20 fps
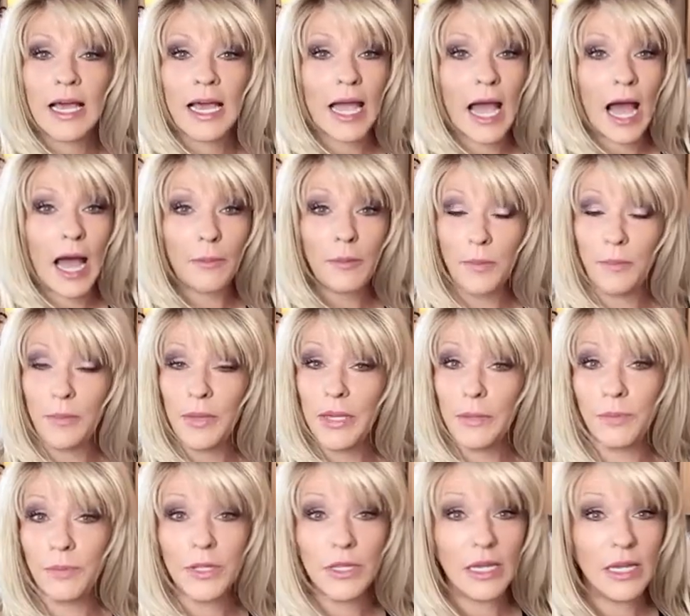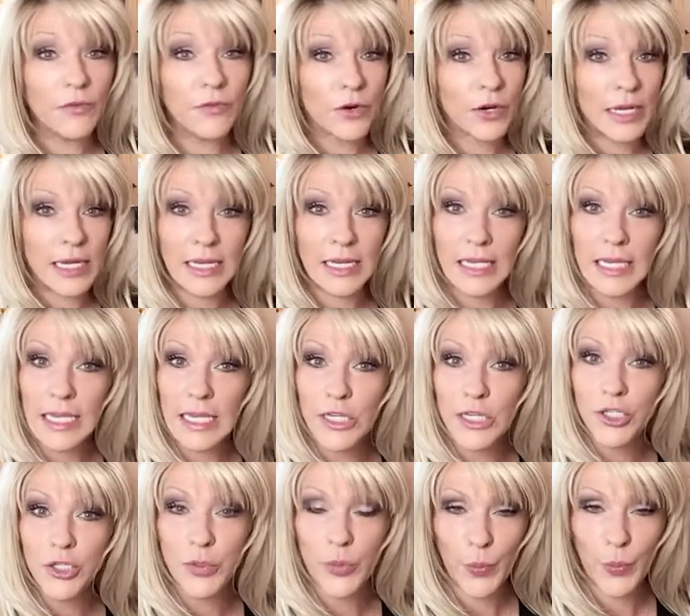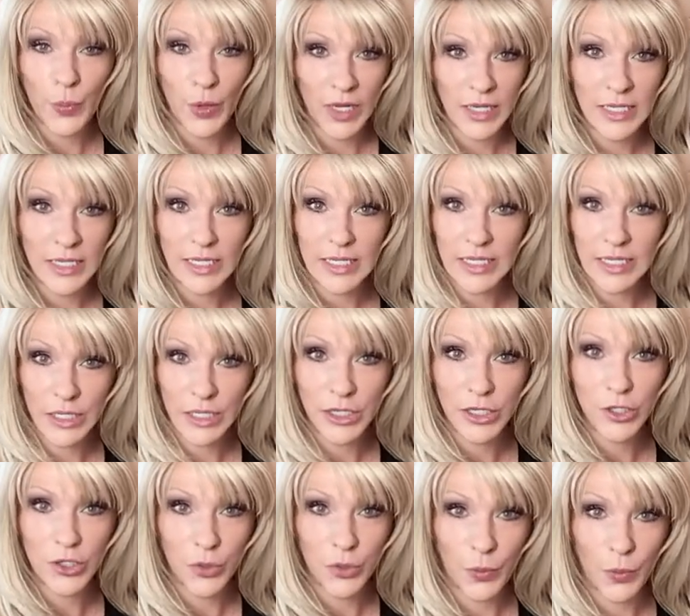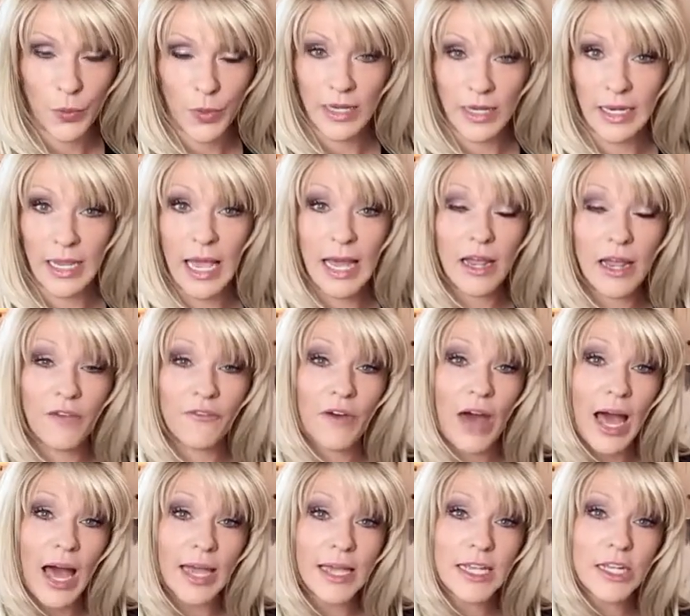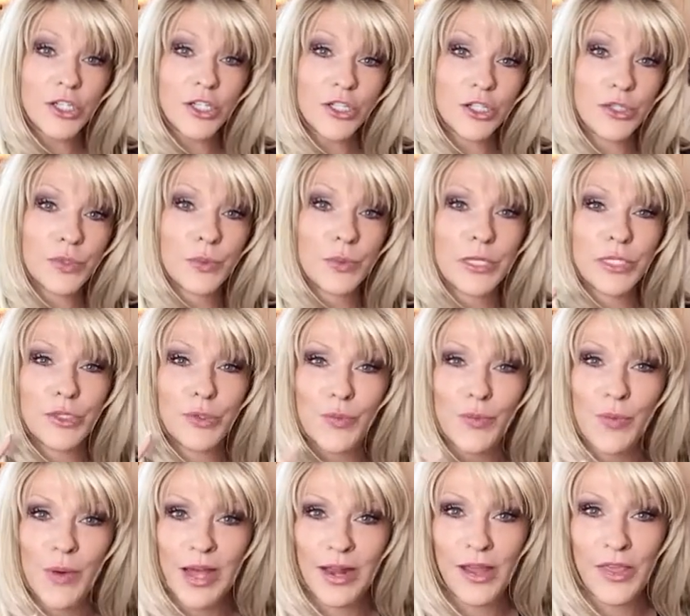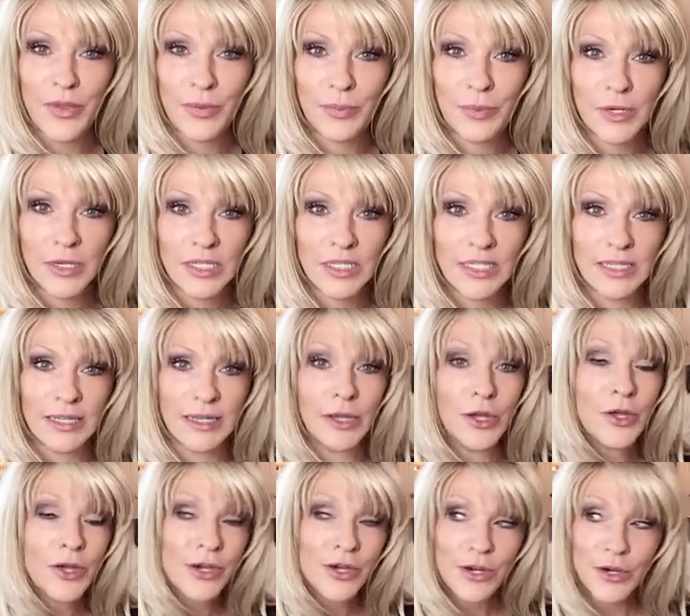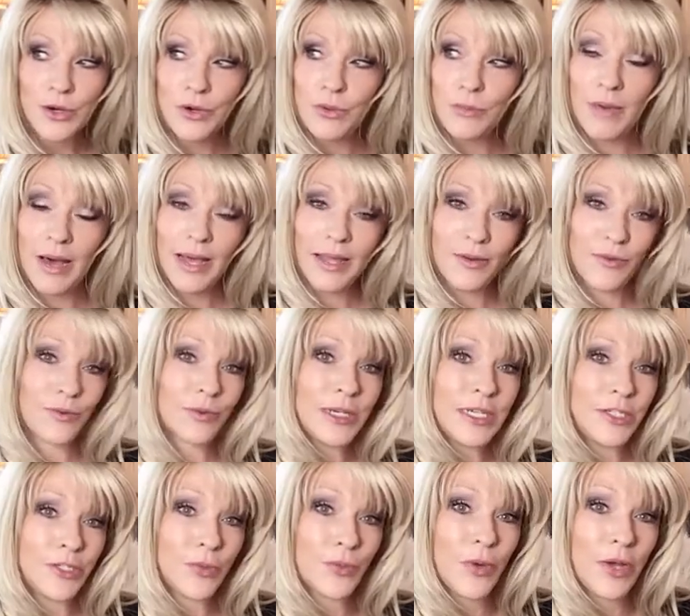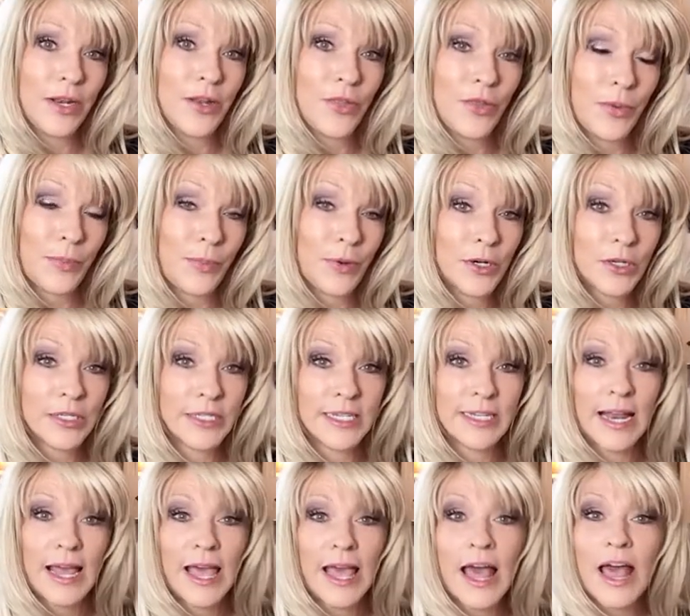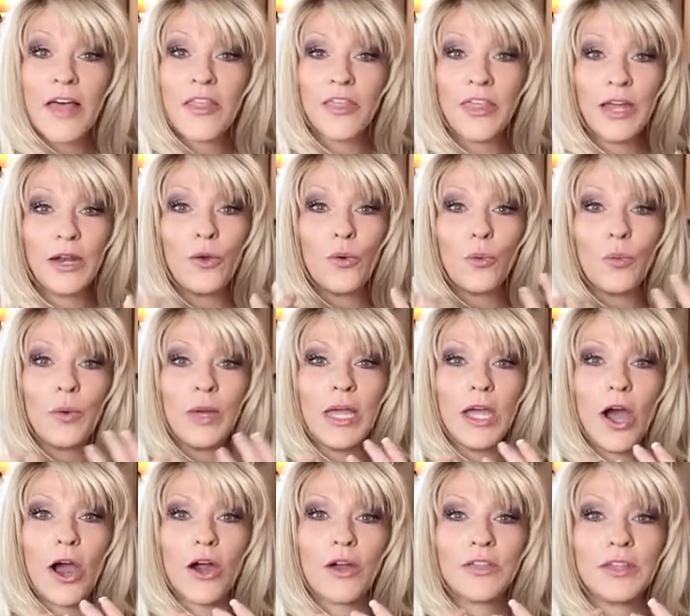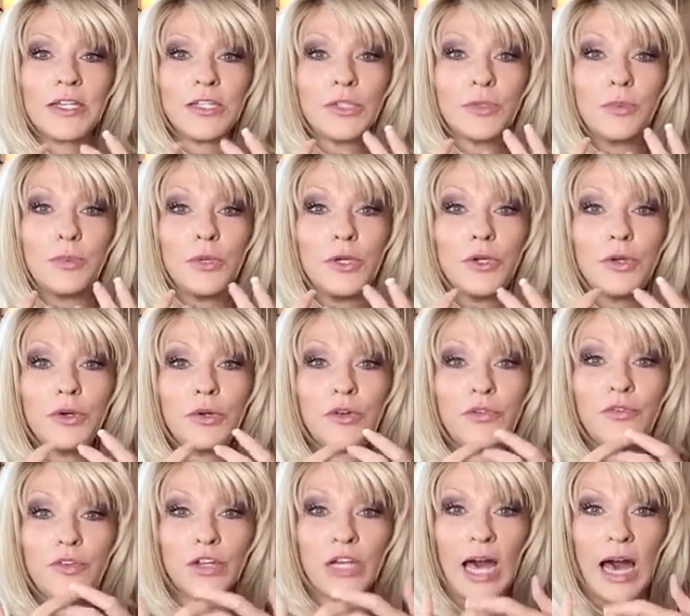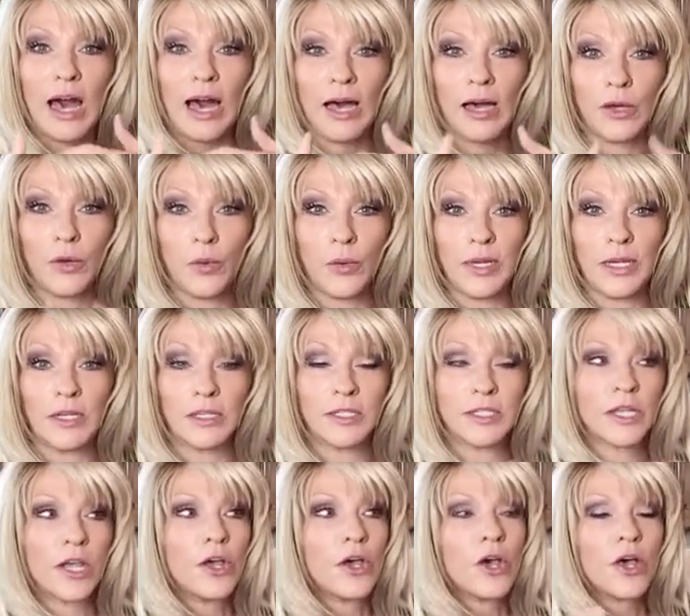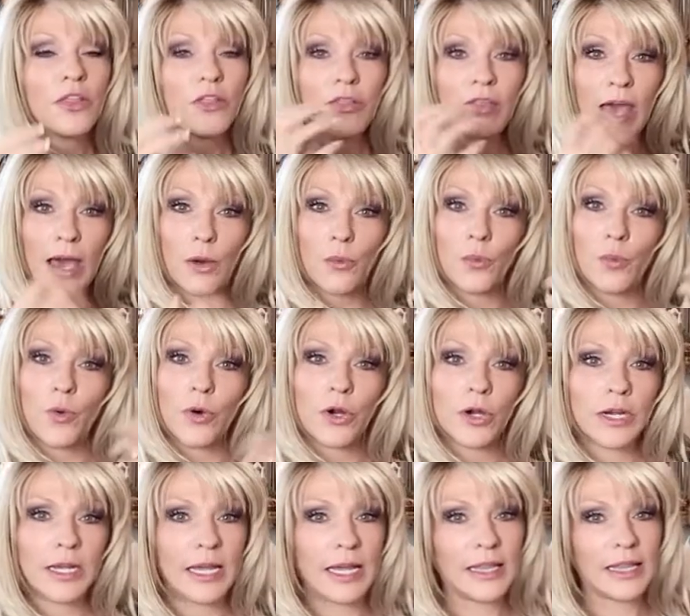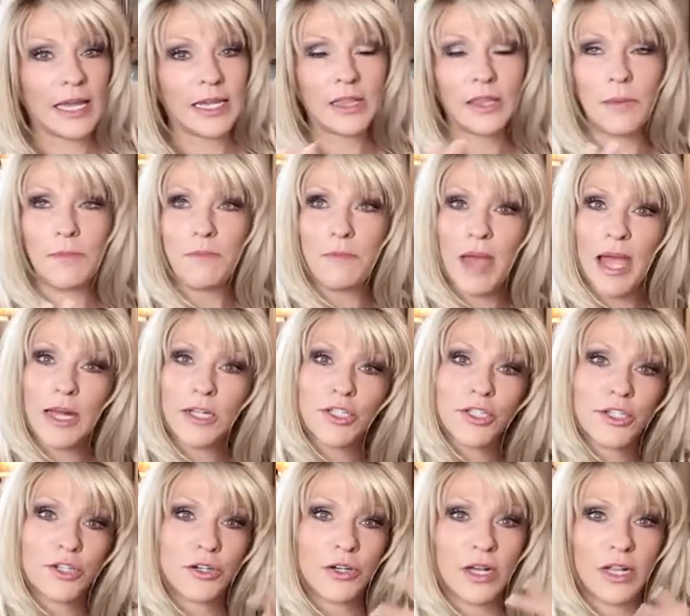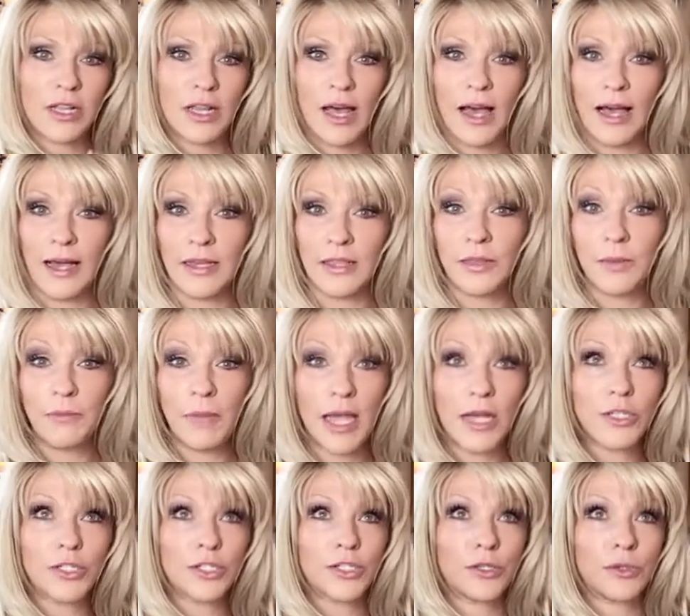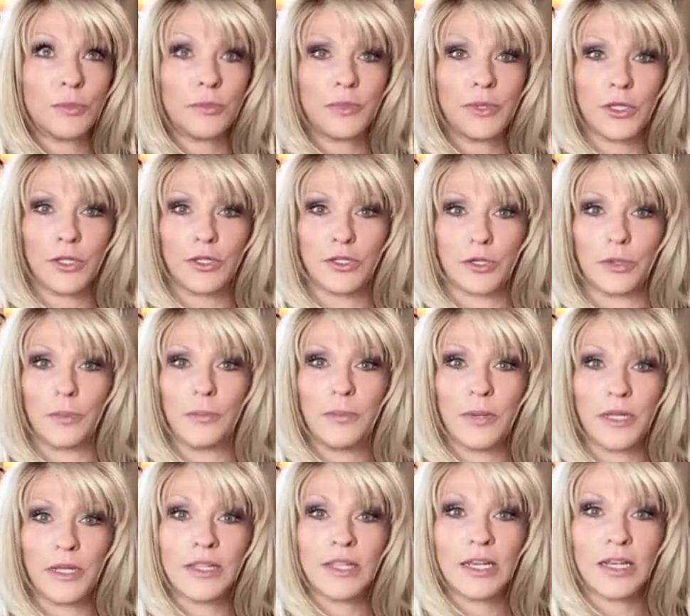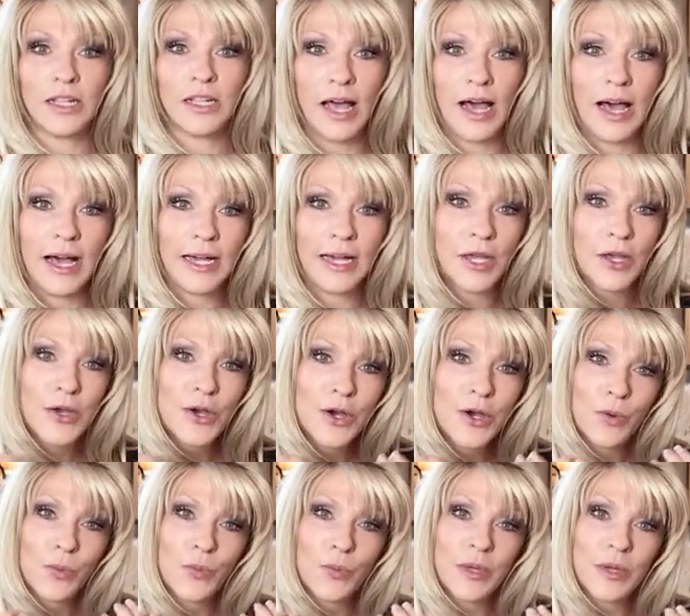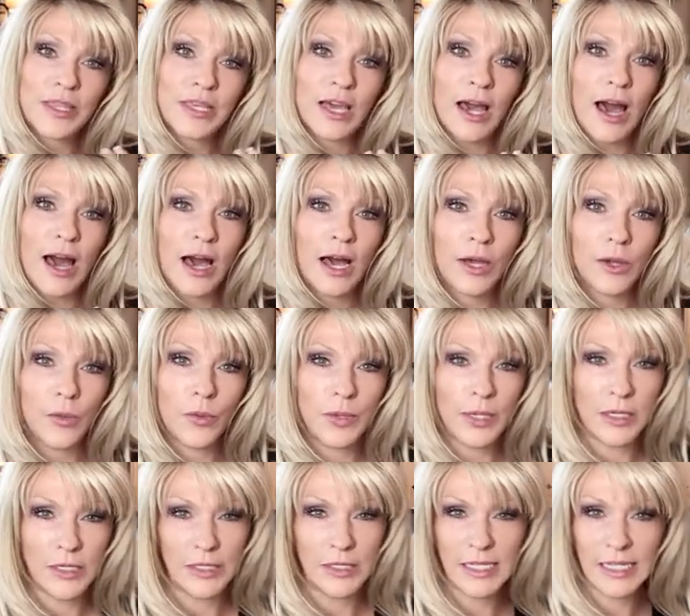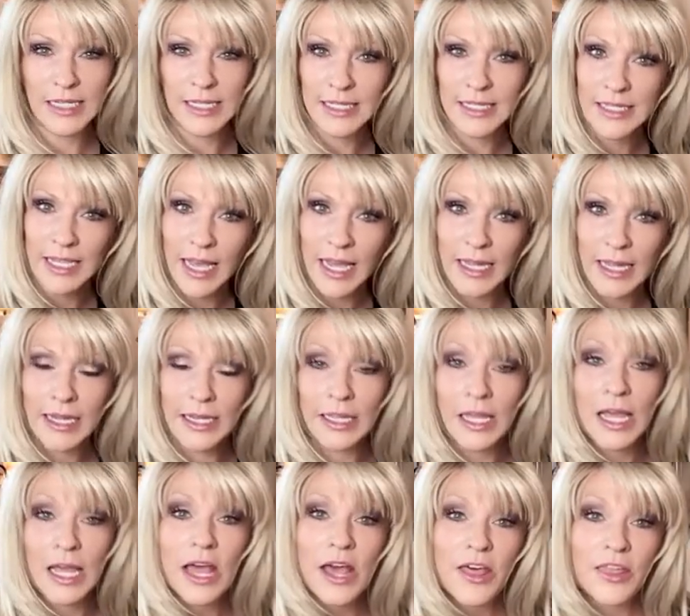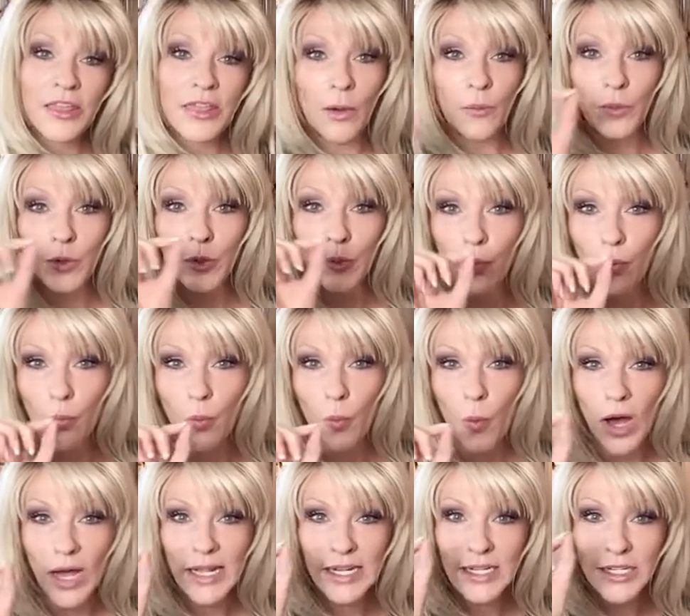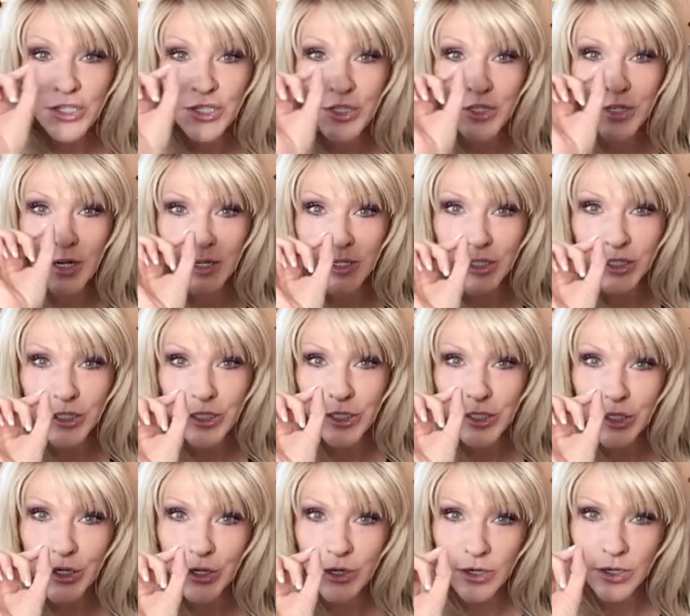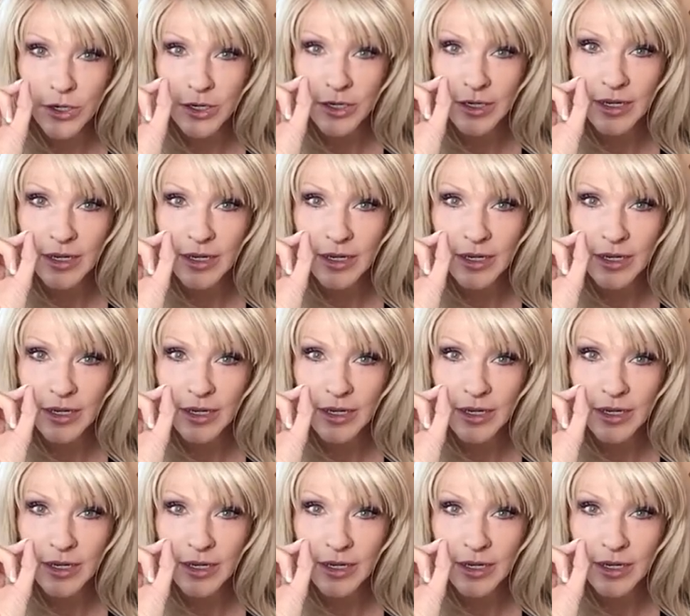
I'm a big believer in each one, teach one. And if I can just reach one other person who might reach one other person, then we are these beautiful cogwheels that work like the master clock. The master builder built the clock with cogwheels inside it, that when one starts to turn,